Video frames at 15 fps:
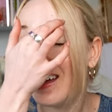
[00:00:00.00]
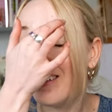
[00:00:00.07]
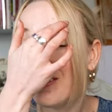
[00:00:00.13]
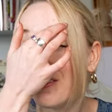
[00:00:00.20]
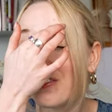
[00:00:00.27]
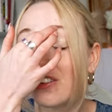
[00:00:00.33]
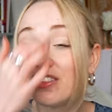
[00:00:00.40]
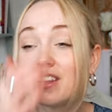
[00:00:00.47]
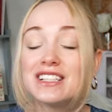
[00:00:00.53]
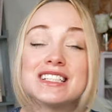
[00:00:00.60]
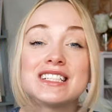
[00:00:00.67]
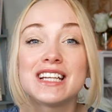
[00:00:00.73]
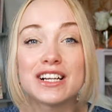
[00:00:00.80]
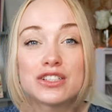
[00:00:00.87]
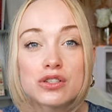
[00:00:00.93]
There's a
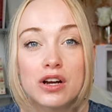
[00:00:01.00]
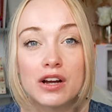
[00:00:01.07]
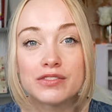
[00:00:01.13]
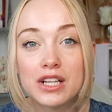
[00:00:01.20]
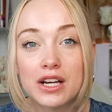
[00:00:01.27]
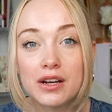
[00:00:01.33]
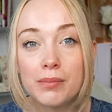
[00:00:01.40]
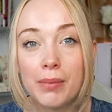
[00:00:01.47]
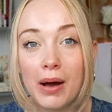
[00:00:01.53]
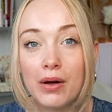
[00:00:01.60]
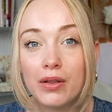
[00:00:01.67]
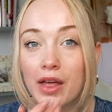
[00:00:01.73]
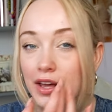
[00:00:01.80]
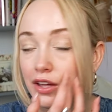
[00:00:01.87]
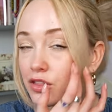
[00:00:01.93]
TikTok I've done
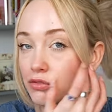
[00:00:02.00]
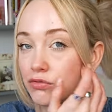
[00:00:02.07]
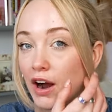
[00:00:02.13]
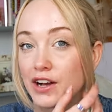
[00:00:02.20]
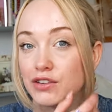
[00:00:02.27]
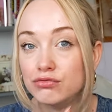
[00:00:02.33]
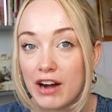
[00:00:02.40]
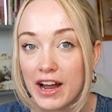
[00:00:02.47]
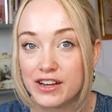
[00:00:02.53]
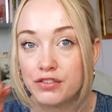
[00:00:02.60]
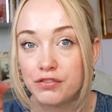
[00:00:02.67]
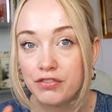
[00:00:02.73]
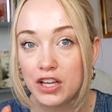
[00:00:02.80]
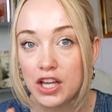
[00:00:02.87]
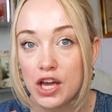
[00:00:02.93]
about like the right red
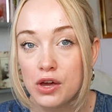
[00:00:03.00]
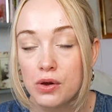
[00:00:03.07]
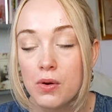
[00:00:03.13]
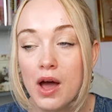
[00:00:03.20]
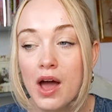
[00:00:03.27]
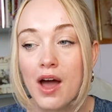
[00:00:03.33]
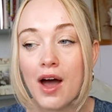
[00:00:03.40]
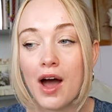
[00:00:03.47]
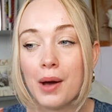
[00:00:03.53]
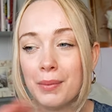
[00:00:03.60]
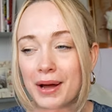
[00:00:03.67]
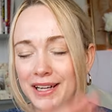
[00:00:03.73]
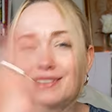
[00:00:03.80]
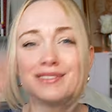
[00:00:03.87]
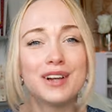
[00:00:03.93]
for you.
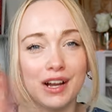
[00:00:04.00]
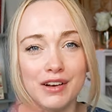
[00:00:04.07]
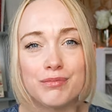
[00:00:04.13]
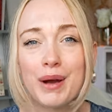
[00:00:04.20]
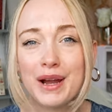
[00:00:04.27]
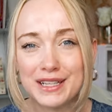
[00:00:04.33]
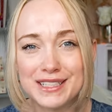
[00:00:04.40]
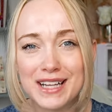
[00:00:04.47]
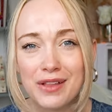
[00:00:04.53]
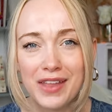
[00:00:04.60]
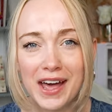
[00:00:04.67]
I kind of break it down